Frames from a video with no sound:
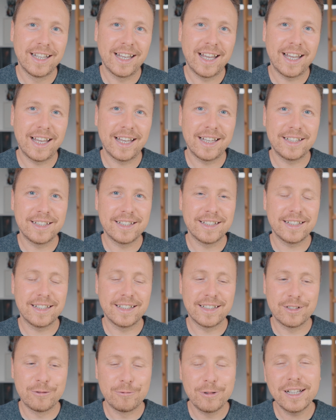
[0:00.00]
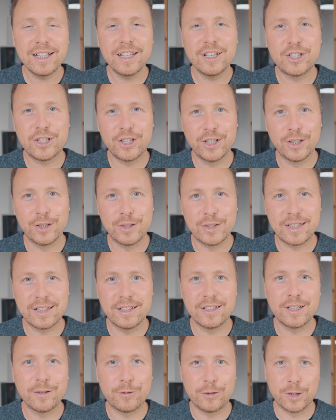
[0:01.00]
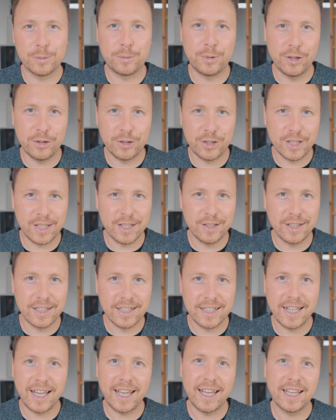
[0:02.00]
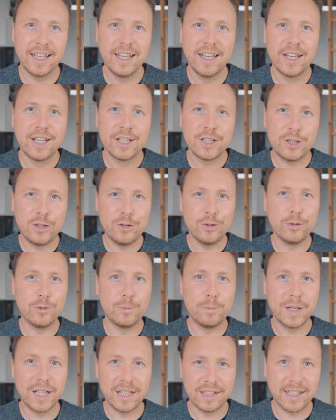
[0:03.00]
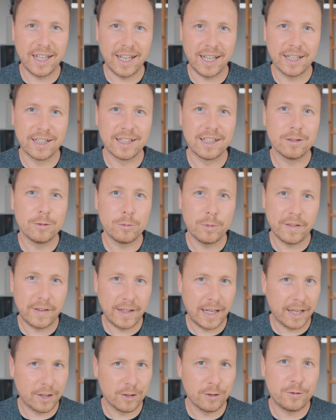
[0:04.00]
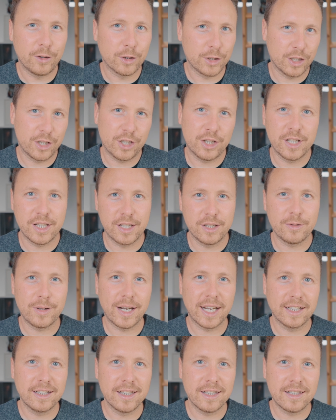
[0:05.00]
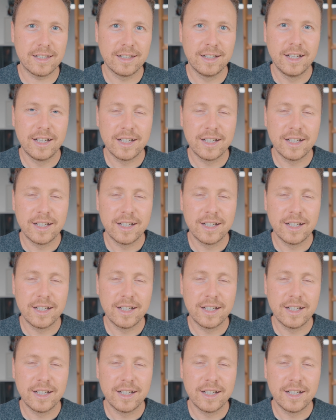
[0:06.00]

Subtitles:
And it really shows the different approaches you can take to building with Lego for Dungeons & Dragons.